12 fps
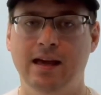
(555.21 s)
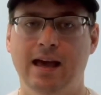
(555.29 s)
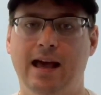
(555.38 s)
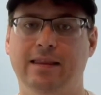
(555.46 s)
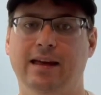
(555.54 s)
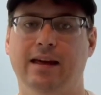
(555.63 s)

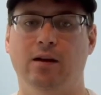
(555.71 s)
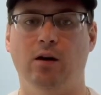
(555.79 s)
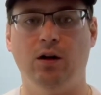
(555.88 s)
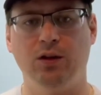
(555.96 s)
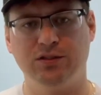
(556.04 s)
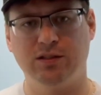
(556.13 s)
And then
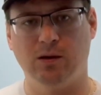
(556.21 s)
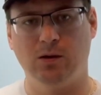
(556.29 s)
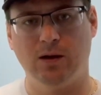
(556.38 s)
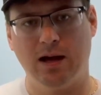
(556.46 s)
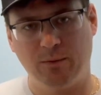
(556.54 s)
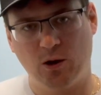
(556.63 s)

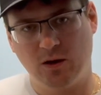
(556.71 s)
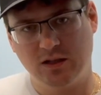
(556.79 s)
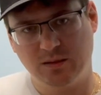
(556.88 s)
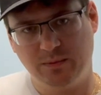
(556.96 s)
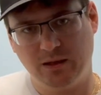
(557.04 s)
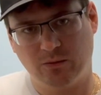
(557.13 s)
also I'm going
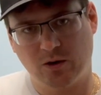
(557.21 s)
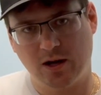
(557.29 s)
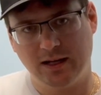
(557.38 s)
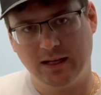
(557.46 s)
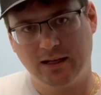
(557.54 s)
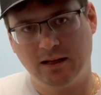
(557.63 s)
to be
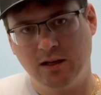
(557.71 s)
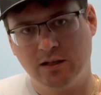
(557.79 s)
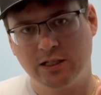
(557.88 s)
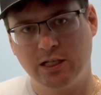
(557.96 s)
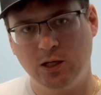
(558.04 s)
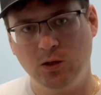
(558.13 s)
running
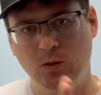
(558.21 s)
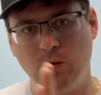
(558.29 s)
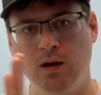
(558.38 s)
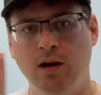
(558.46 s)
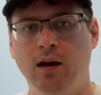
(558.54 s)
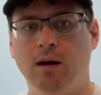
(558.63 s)

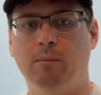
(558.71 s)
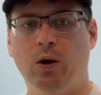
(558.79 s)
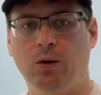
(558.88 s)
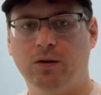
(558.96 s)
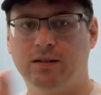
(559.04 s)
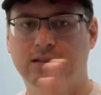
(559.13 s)
two
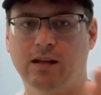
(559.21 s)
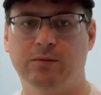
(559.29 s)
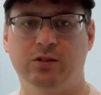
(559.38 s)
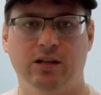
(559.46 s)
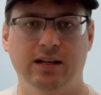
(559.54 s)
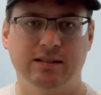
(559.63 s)
bulk
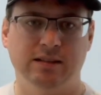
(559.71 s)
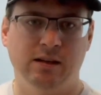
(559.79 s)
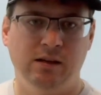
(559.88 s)
substrates,